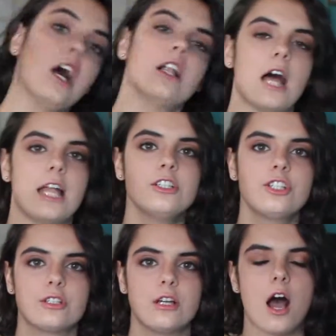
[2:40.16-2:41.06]

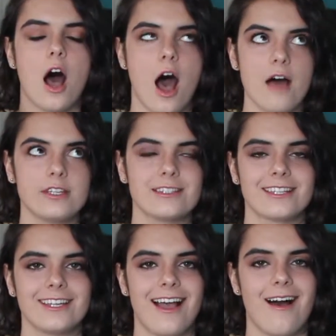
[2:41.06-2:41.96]
Lunch.
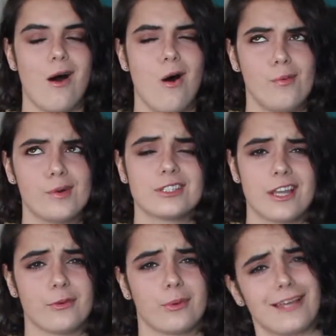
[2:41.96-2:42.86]
Obviously, almost
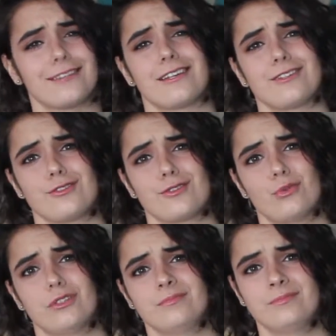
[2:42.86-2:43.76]
everyone has lunch in
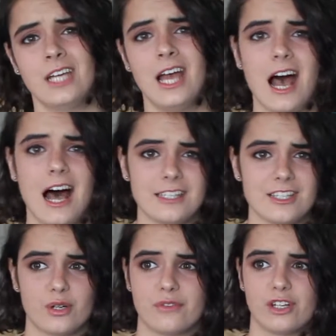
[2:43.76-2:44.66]
school,
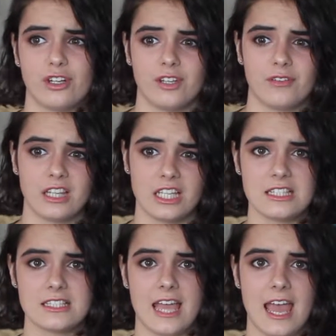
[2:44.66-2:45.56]
unless you have early
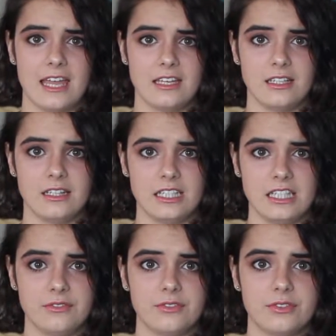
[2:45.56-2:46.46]
release and leave